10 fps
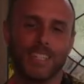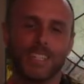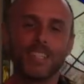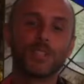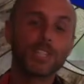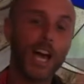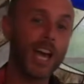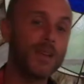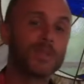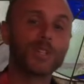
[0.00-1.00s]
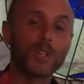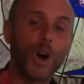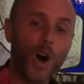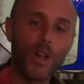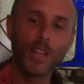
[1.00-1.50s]
These are times that are
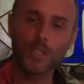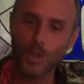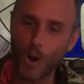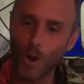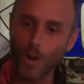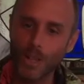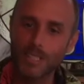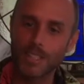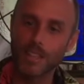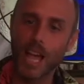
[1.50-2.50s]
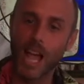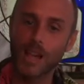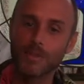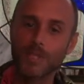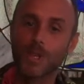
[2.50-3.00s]
calling us all into
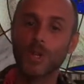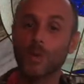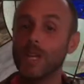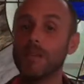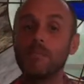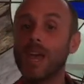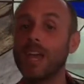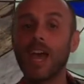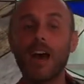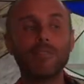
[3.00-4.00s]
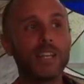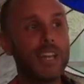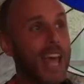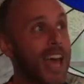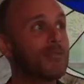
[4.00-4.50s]
lives we may have
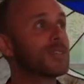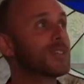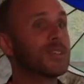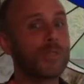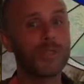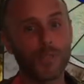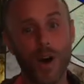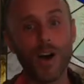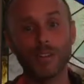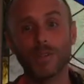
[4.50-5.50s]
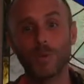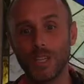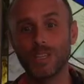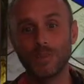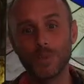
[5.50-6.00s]
never thought
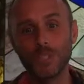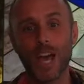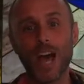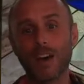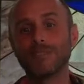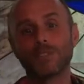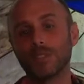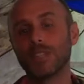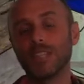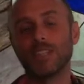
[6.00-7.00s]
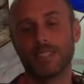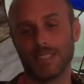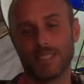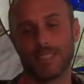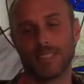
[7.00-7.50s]
we would have to lead.
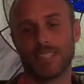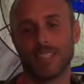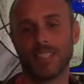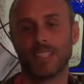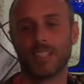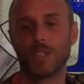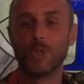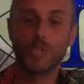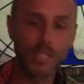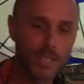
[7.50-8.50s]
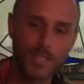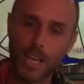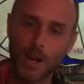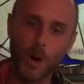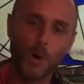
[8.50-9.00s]
Choosing to stay
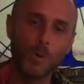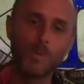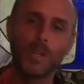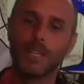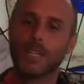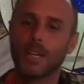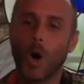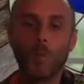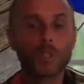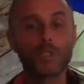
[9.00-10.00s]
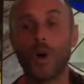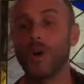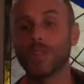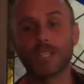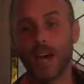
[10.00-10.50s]
home almost
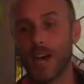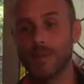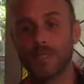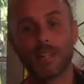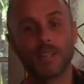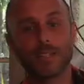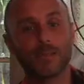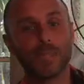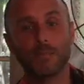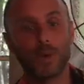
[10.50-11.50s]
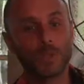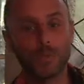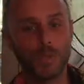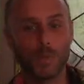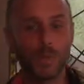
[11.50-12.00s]
all the time is not something most
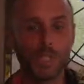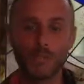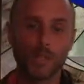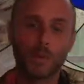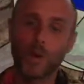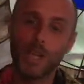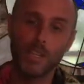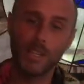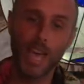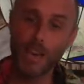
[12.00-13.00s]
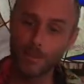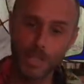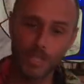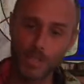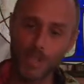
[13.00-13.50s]
people who live in Hawaii ever
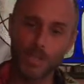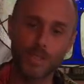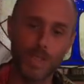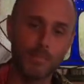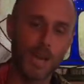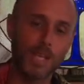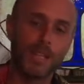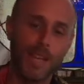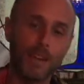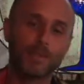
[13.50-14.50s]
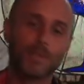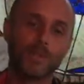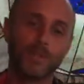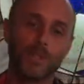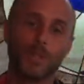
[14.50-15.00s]
considered they might ever
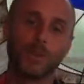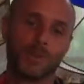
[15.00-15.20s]
do.